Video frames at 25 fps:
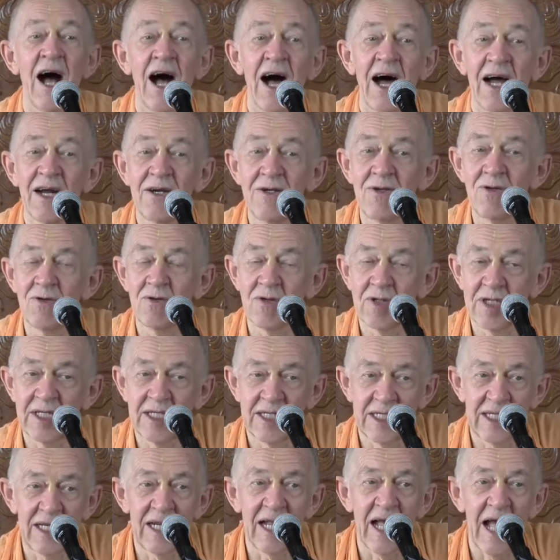Are you
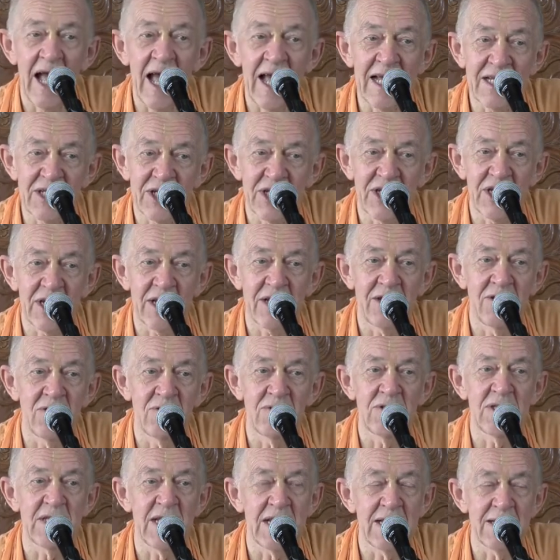
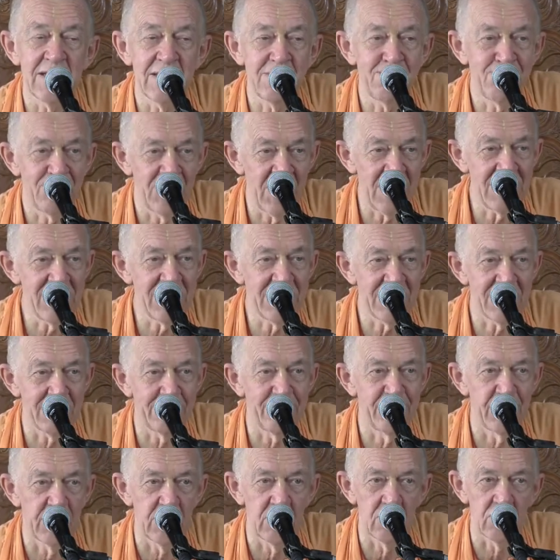executing the
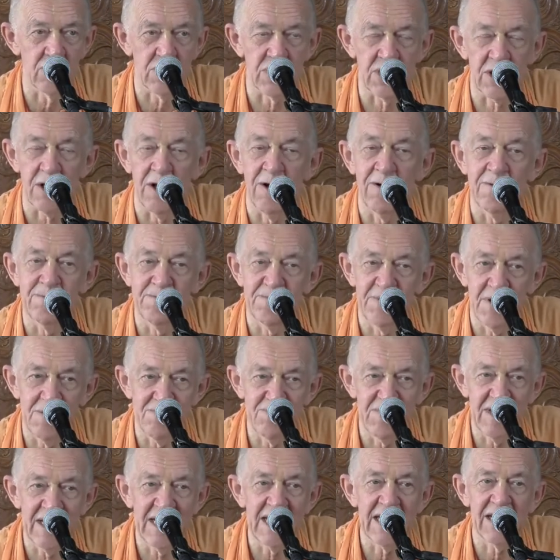principles of
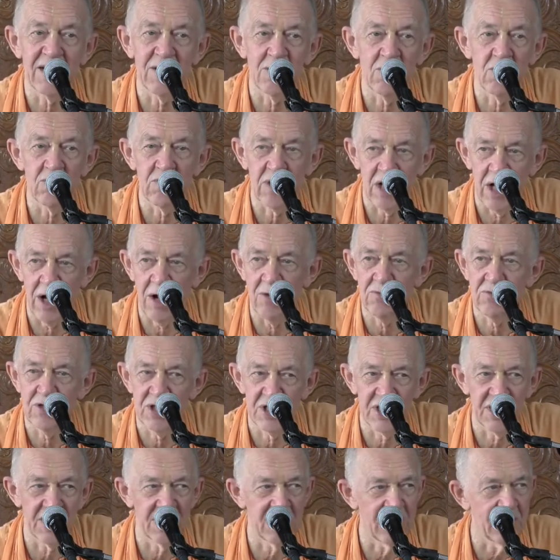Brahminical
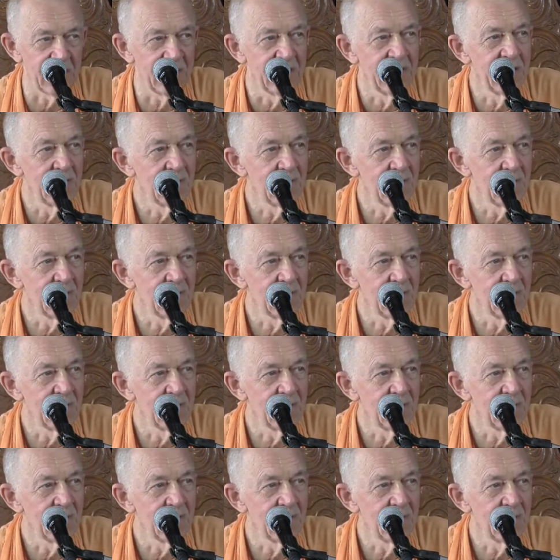culture?